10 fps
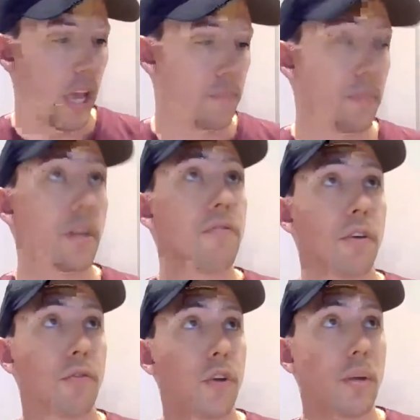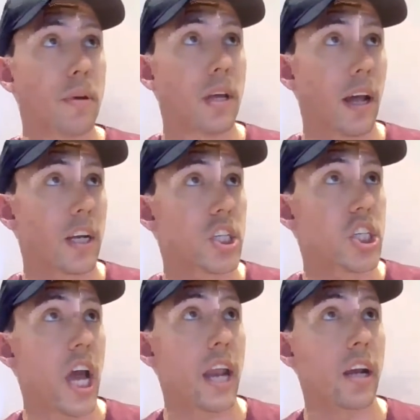But feel free to be like chatting
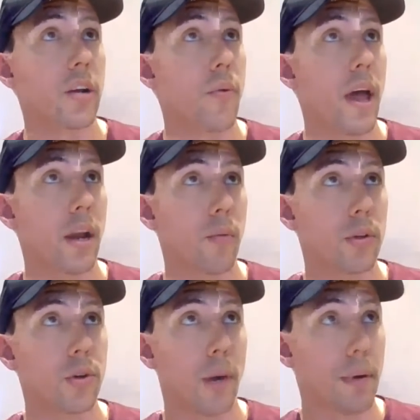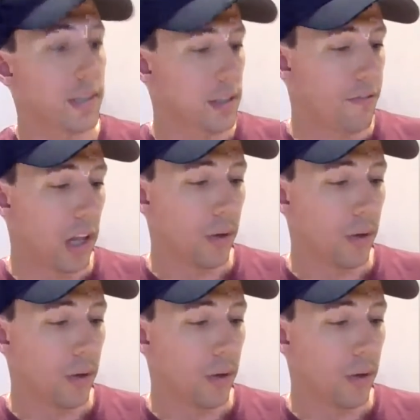on Reddit. We'll do our best to follow along.